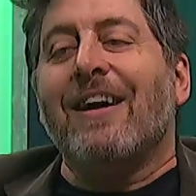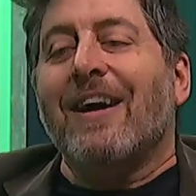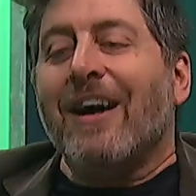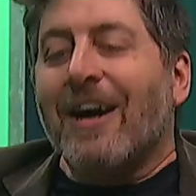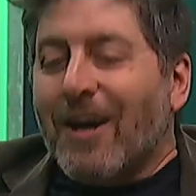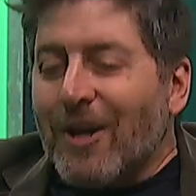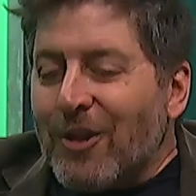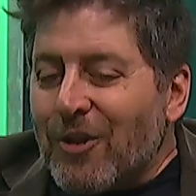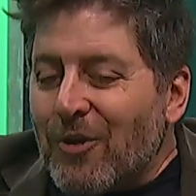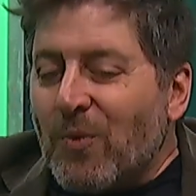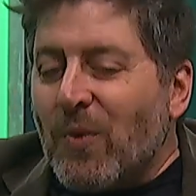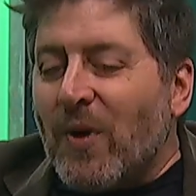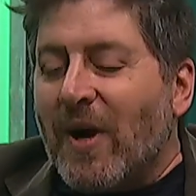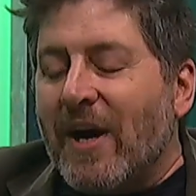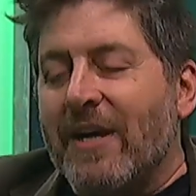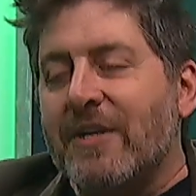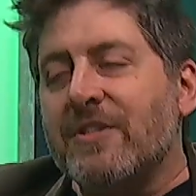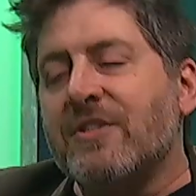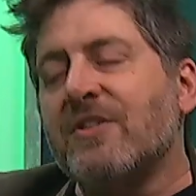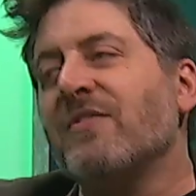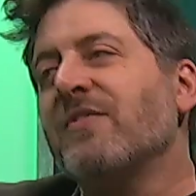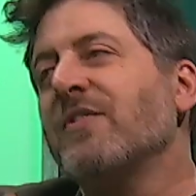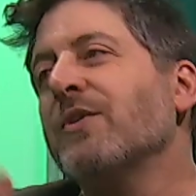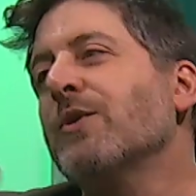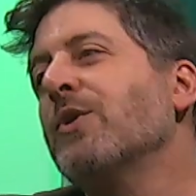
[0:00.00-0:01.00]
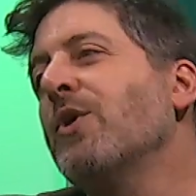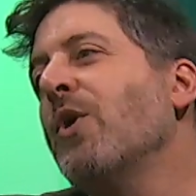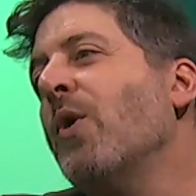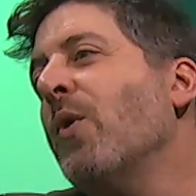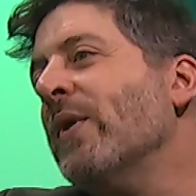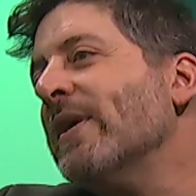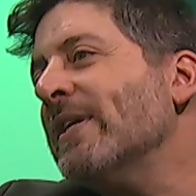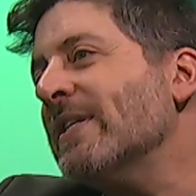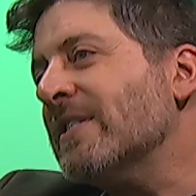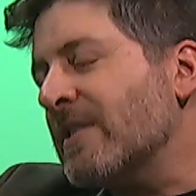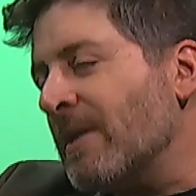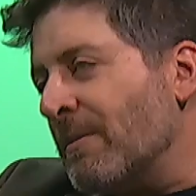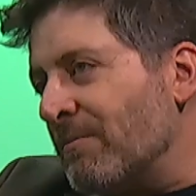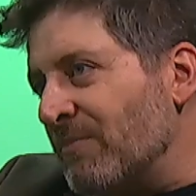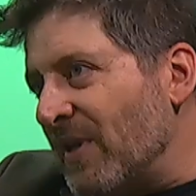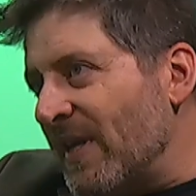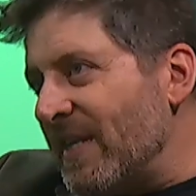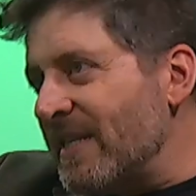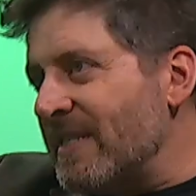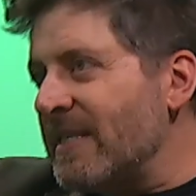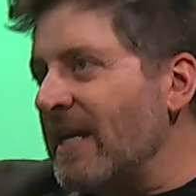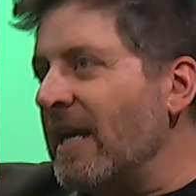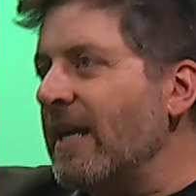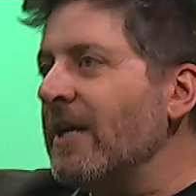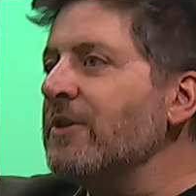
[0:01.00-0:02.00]
Otherwise, if you're going
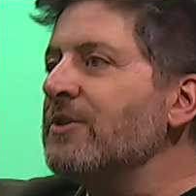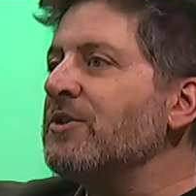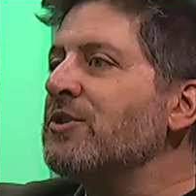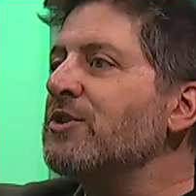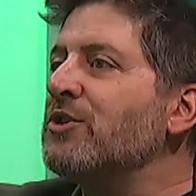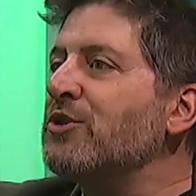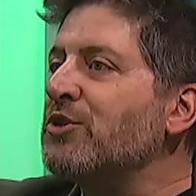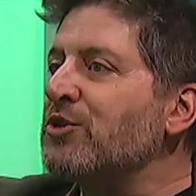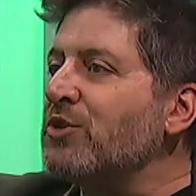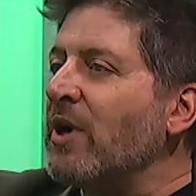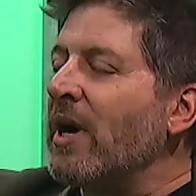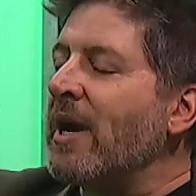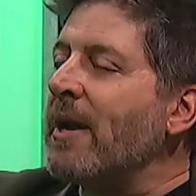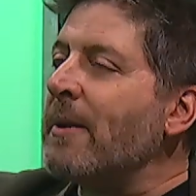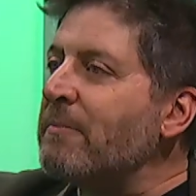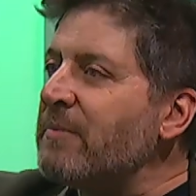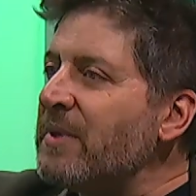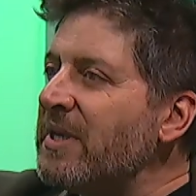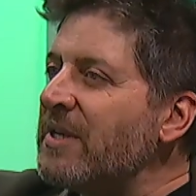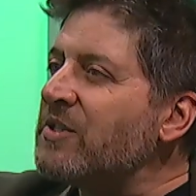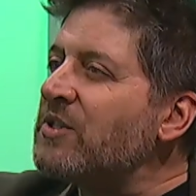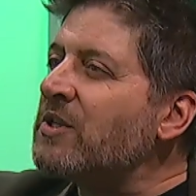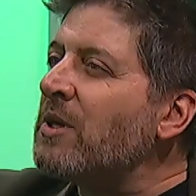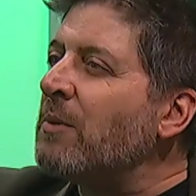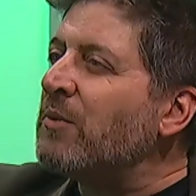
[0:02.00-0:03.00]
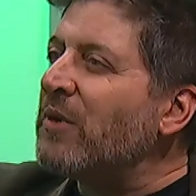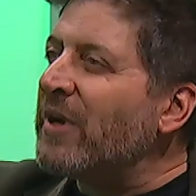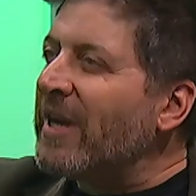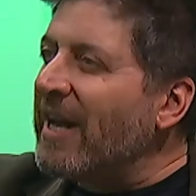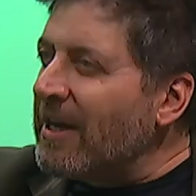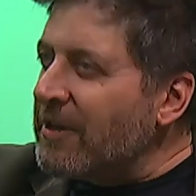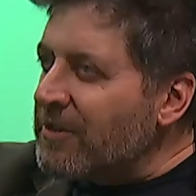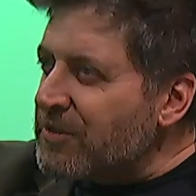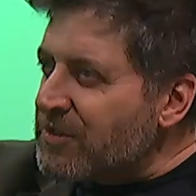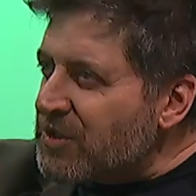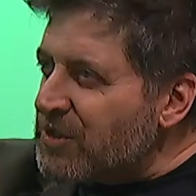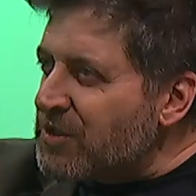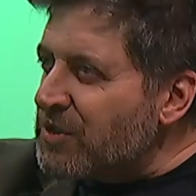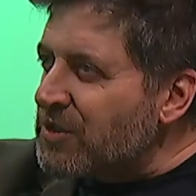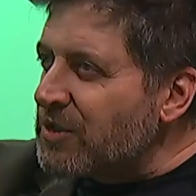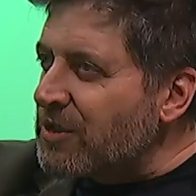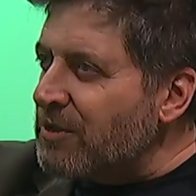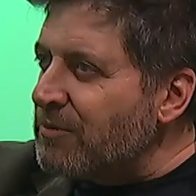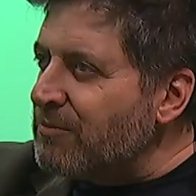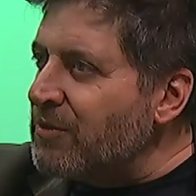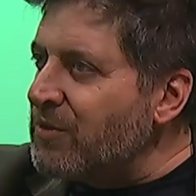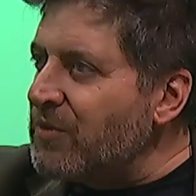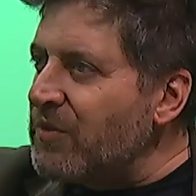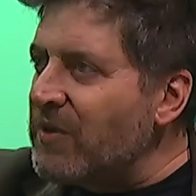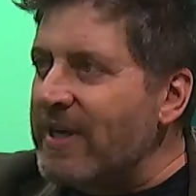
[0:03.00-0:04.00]
someplace else to try and be someone else's
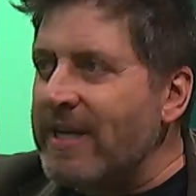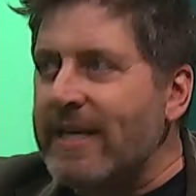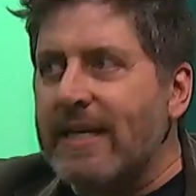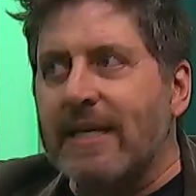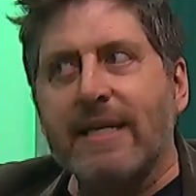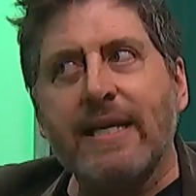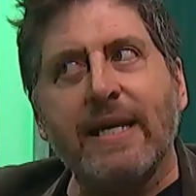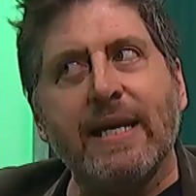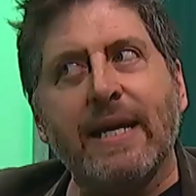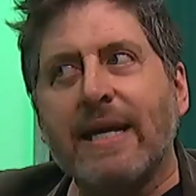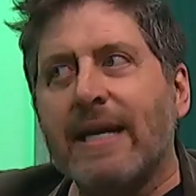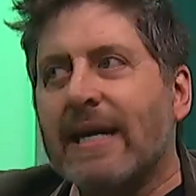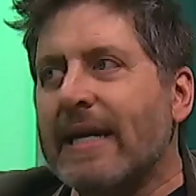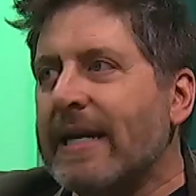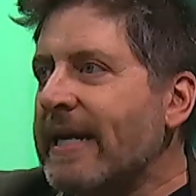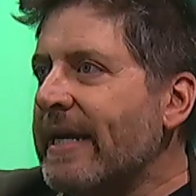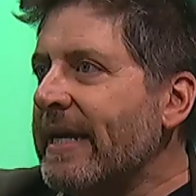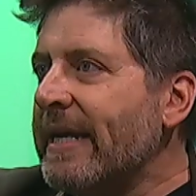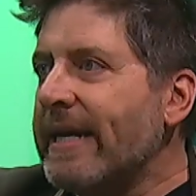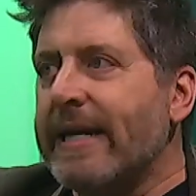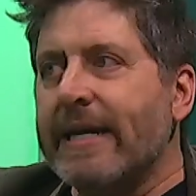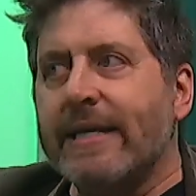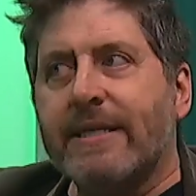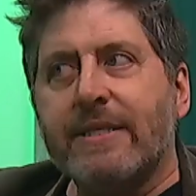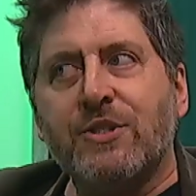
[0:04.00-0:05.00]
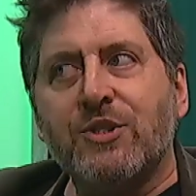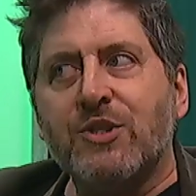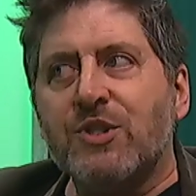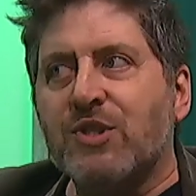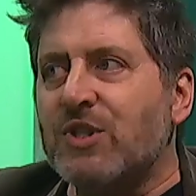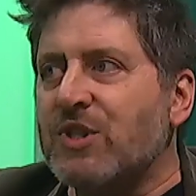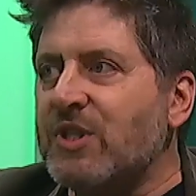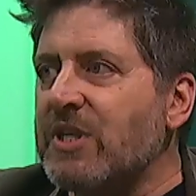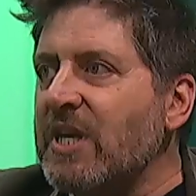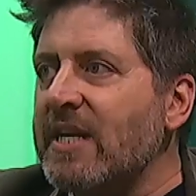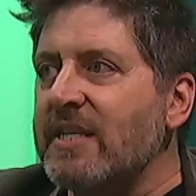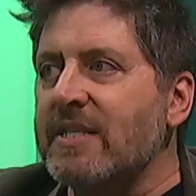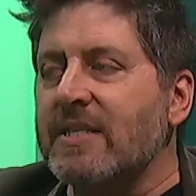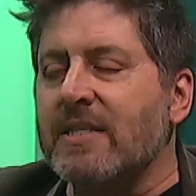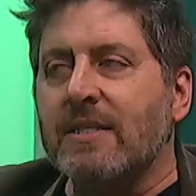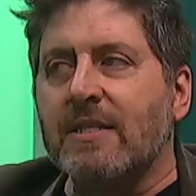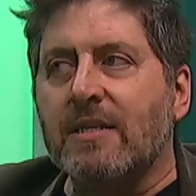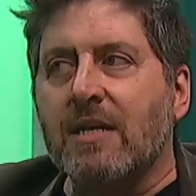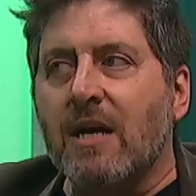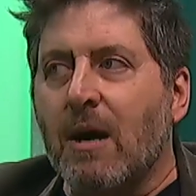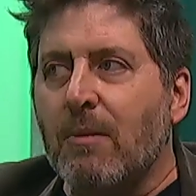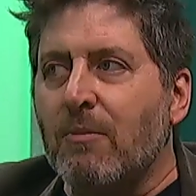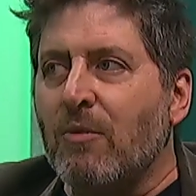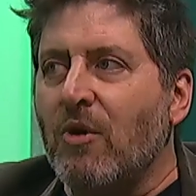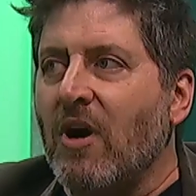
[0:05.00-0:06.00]
community, it just doesn't
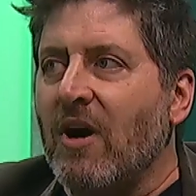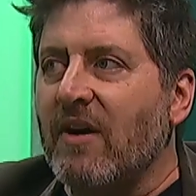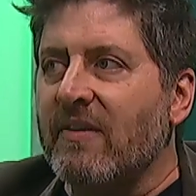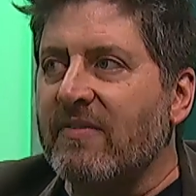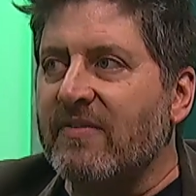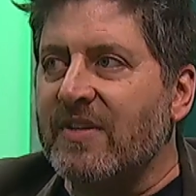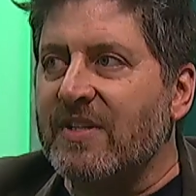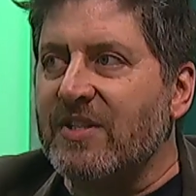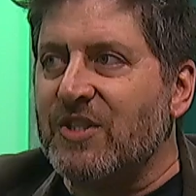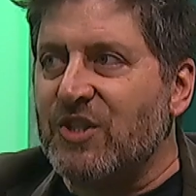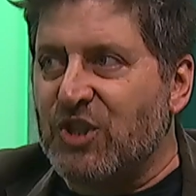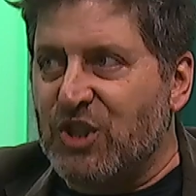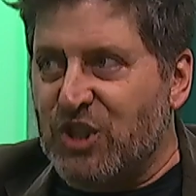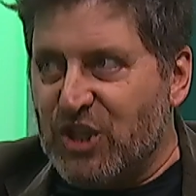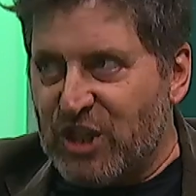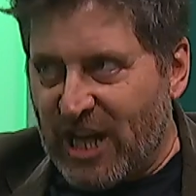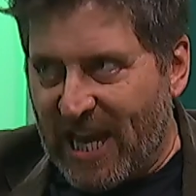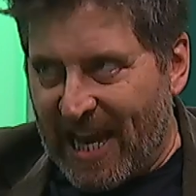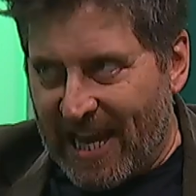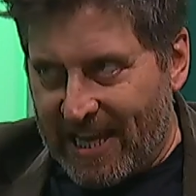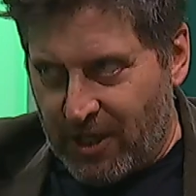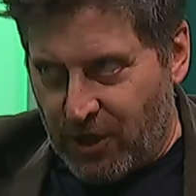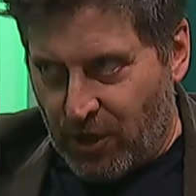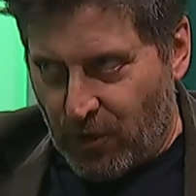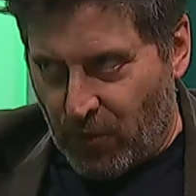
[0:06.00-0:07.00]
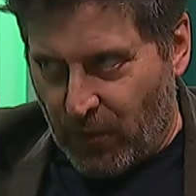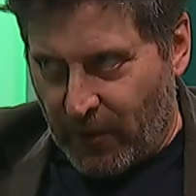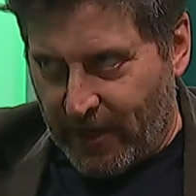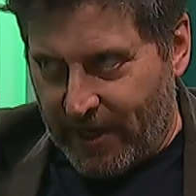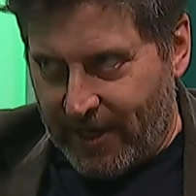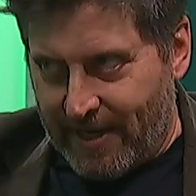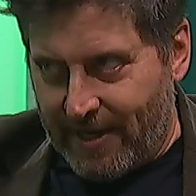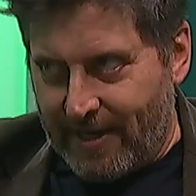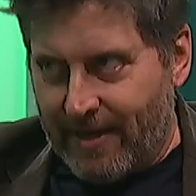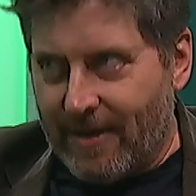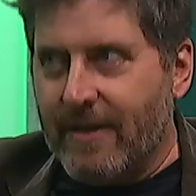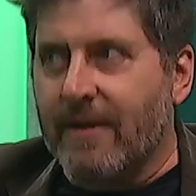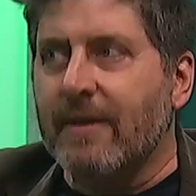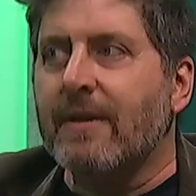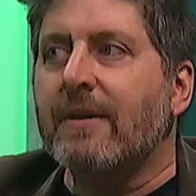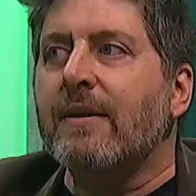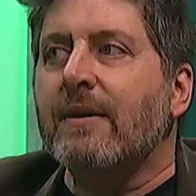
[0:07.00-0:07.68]
come off as genuine.